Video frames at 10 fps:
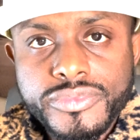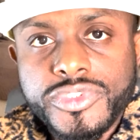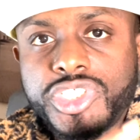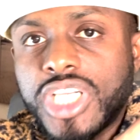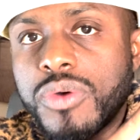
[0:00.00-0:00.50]

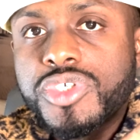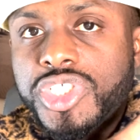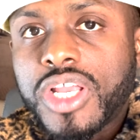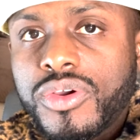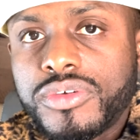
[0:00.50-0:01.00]
Showers
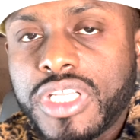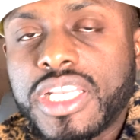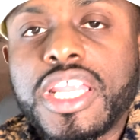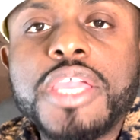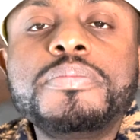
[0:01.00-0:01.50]
Jalloh, that
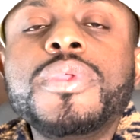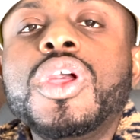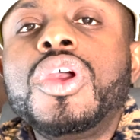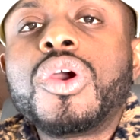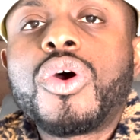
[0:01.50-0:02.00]
name.
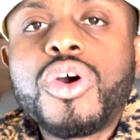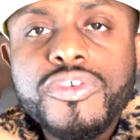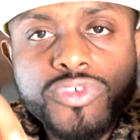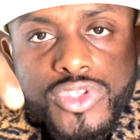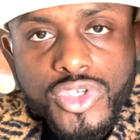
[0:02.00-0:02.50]
Or
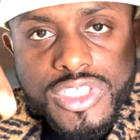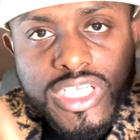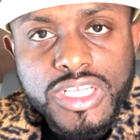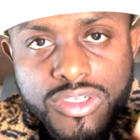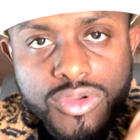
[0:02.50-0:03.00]
if you just
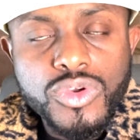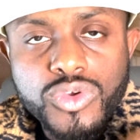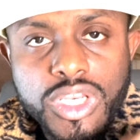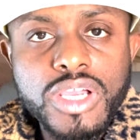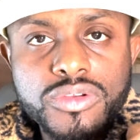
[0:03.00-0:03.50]
go
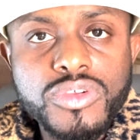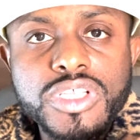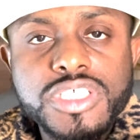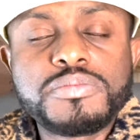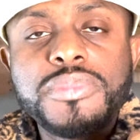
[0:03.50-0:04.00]
down on
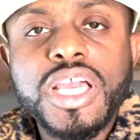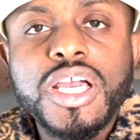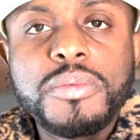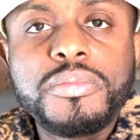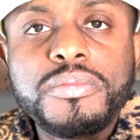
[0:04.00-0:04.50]
this
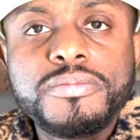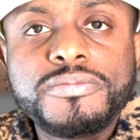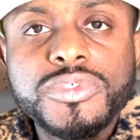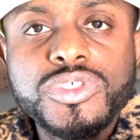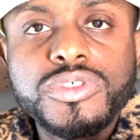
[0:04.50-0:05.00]

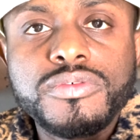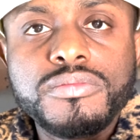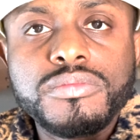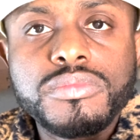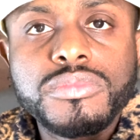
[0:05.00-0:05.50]
um,
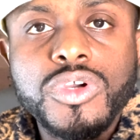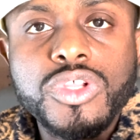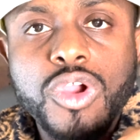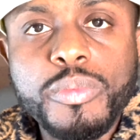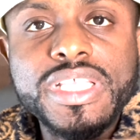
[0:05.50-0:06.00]
on the
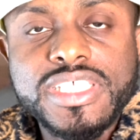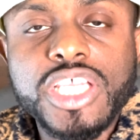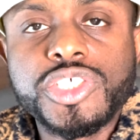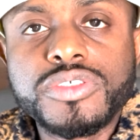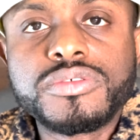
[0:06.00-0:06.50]
comment
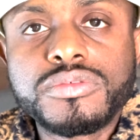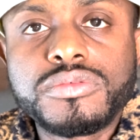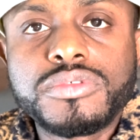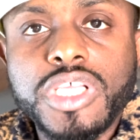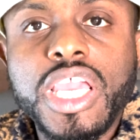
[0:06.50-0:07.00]
section
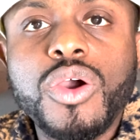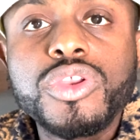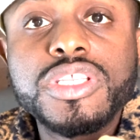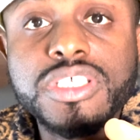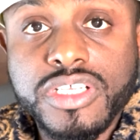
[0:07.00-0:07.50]
here or the
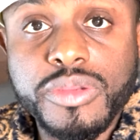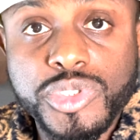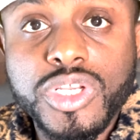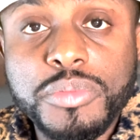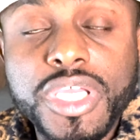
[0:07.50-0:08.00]

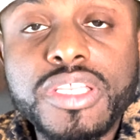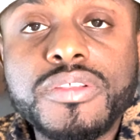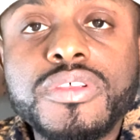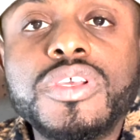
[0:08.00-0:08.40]
description I mean